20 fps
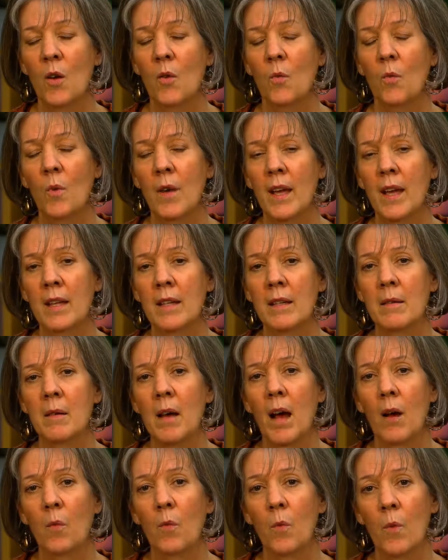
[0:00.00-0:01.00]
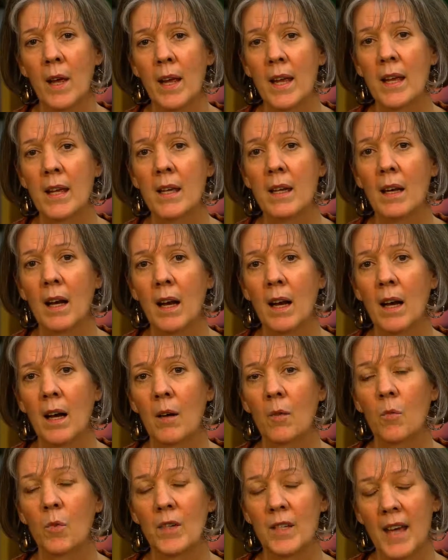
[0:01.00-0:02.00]
When we uh,
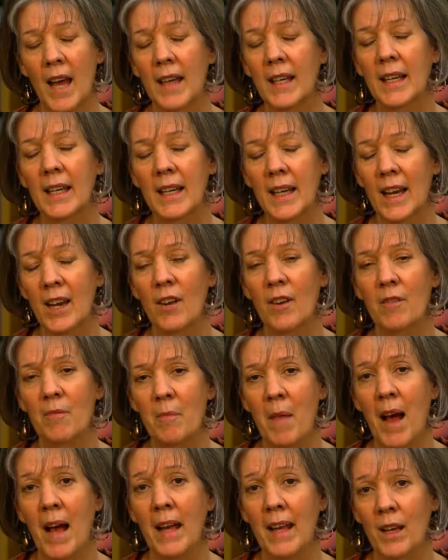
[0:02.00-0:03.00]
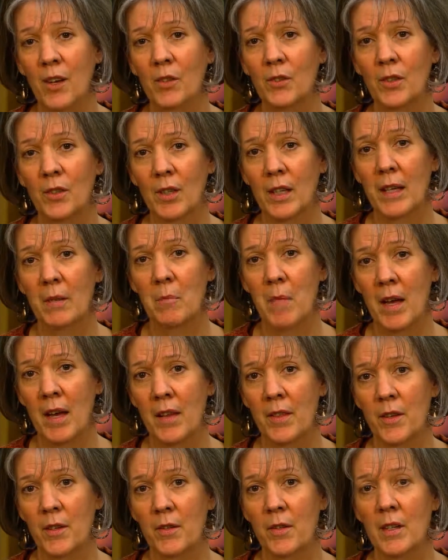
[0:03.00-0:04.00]
were taking care of my elderly
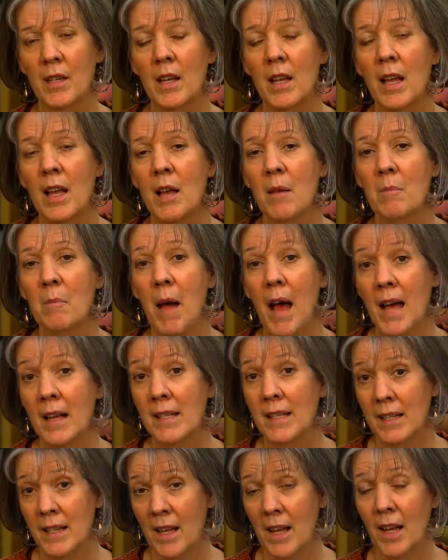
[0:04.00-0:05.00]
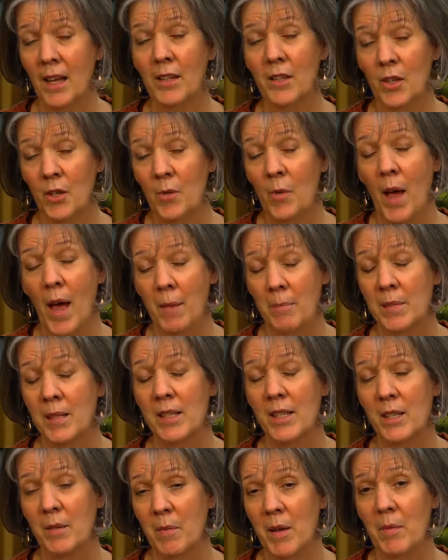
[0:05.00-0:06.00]
mother. My son, who
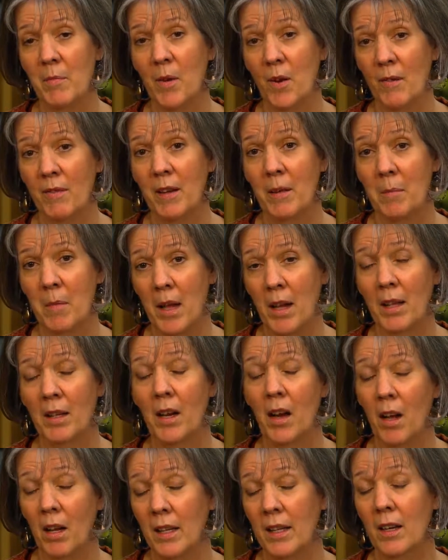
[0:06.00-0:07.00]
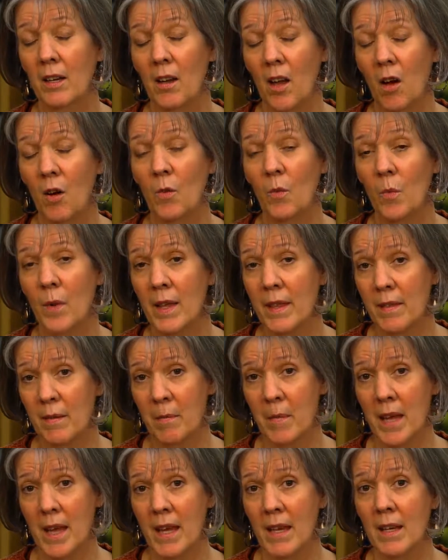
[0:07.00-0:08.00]
happens to be perfect melancholy along with
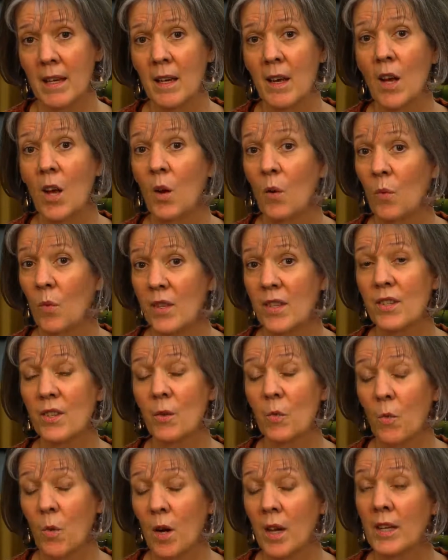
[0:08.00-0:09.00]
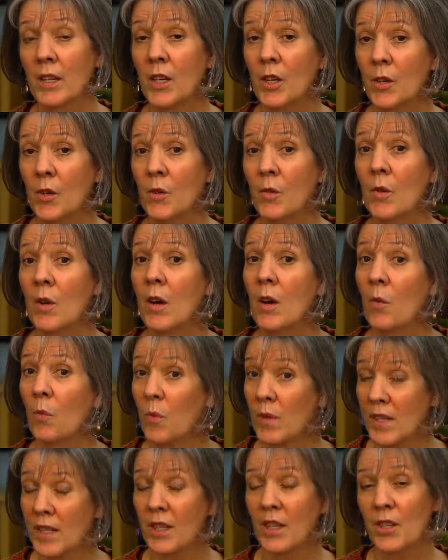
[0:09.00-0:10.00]
me, was the one who
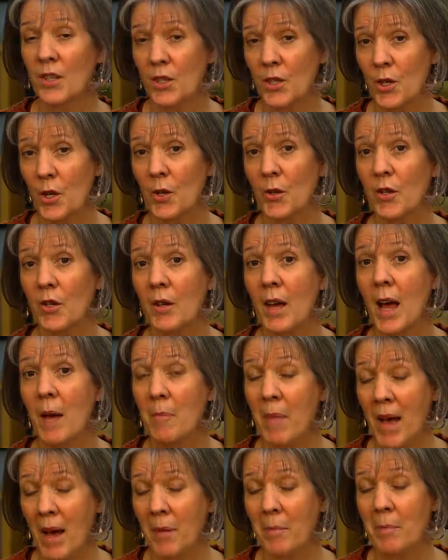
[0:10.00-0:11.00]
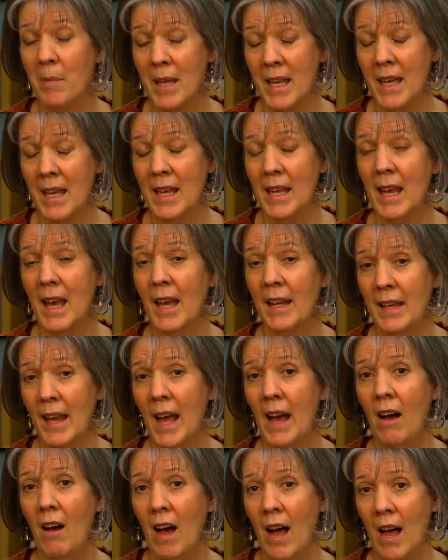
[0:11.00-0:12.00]
was concerned about me and
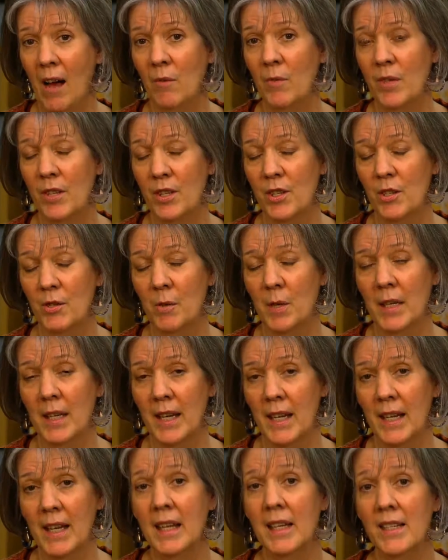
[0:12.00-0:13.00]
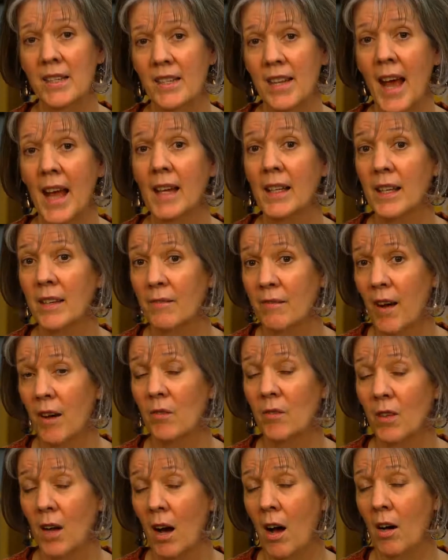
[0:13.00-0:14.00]
how I was doing. And his daily
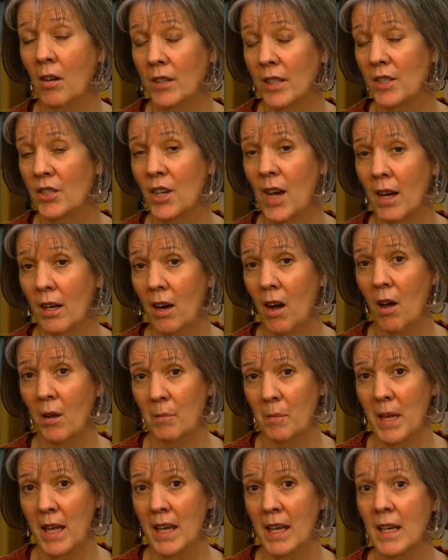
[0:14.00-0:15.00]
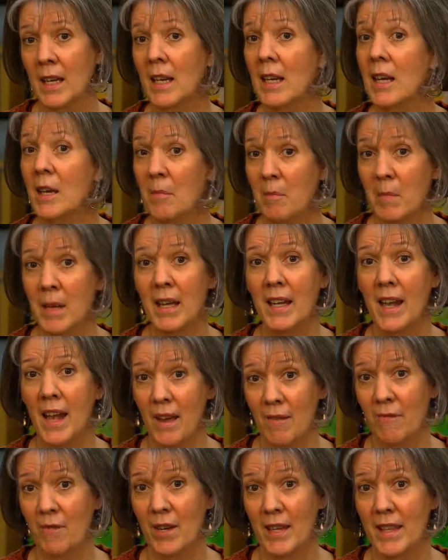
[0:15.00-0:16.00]
phone call to check on me meant
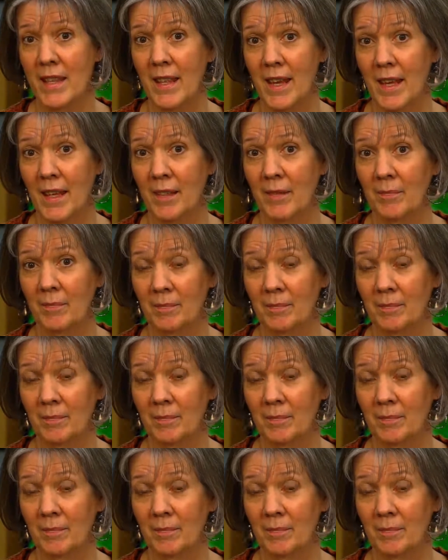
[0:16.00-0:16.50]
everything.